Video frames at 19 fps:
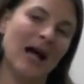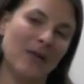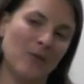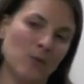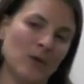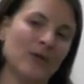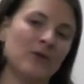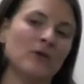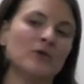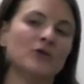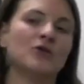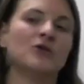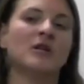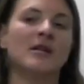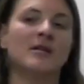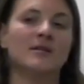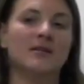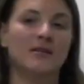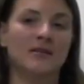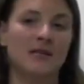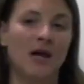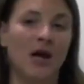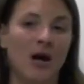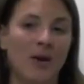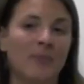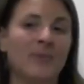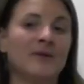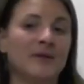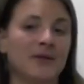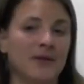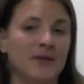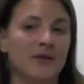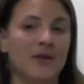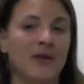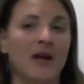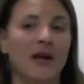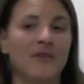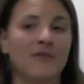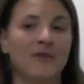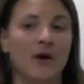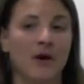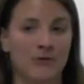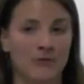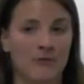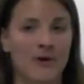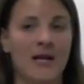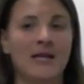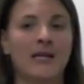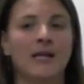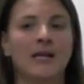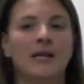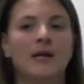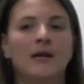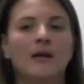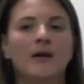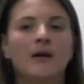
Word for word: at when those transits happened in your life already.